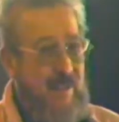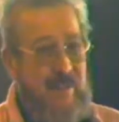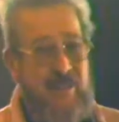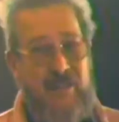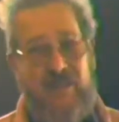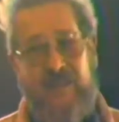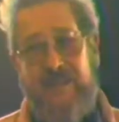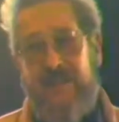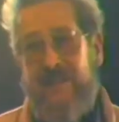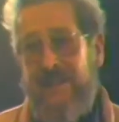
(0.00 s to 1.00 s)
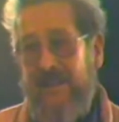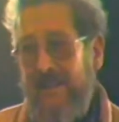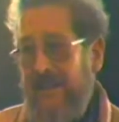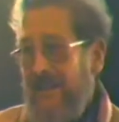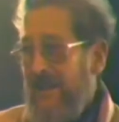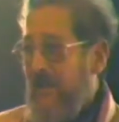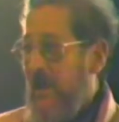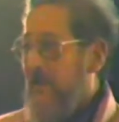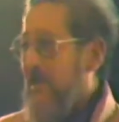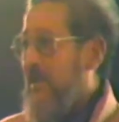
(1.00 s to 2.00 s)
You
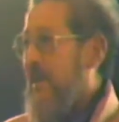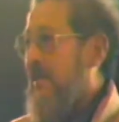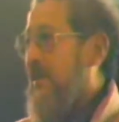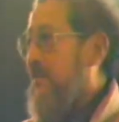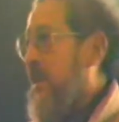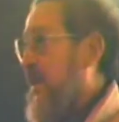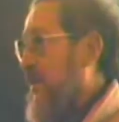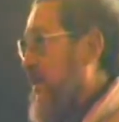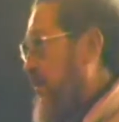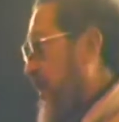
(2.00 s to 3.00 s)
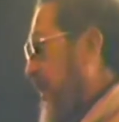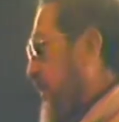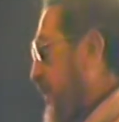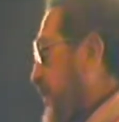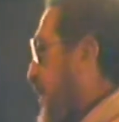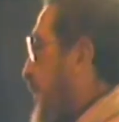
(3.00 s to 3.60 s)
have a chance to practice politics